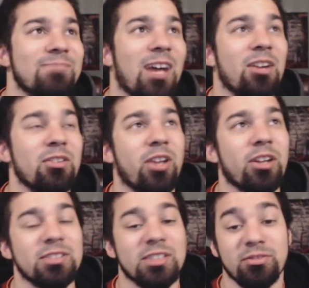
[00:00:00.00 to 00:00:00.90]
I don't know,
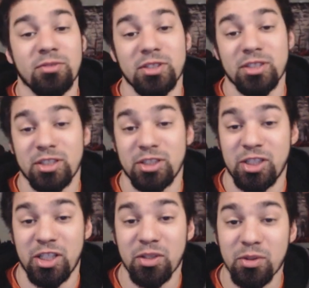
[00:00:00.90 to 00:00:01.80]
Darkness is really just a
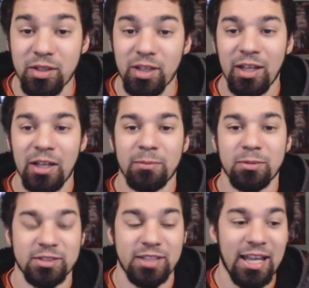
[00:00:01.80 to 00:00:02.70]
shield,
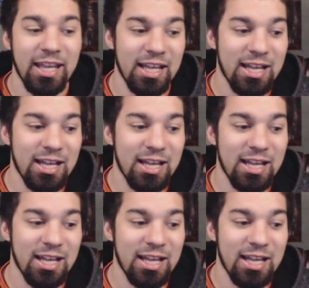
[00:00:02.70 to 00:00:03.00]
per se.